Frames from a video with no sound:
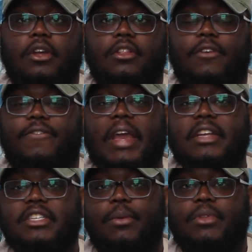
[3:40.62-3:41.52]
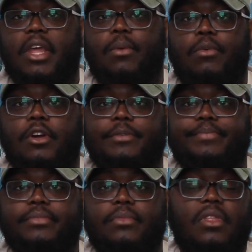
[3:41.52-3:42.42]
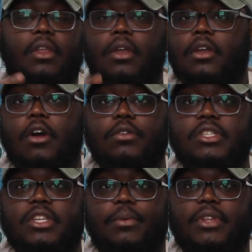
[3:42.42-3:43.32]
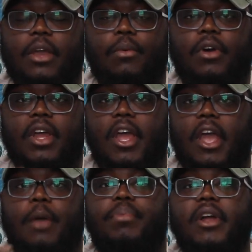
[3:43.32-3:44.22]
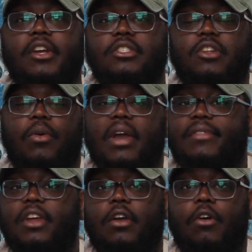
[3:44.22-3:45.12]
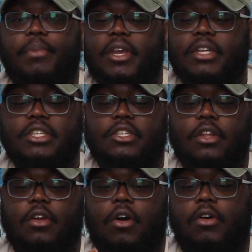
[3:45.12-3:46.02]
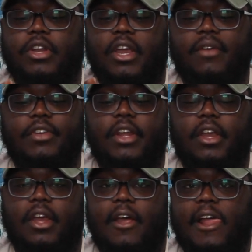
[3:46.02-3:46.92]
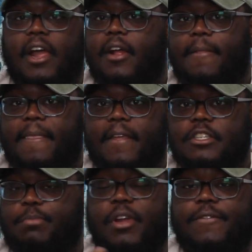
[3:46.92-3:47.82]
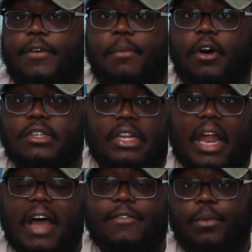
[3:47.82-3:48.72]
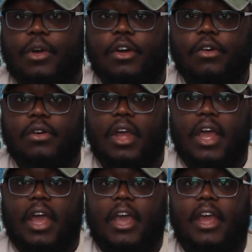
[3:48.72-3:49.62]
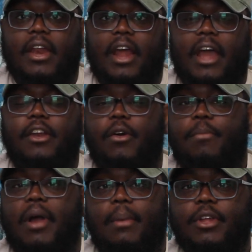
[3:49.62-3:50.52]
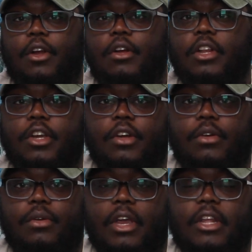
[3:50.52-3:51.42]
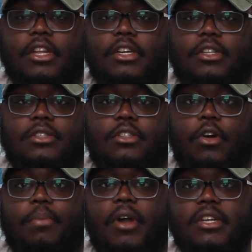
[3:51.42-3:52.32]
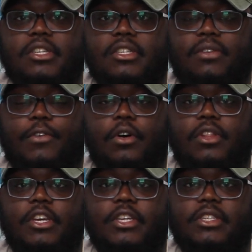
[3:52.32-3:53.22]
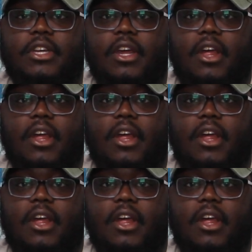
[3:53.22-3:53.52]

The fans get what they want, coaches get what they want, and players don't have to go up against each other all day, every day. Spring football is alive and well. And I know probably earlier in the thought process of all this,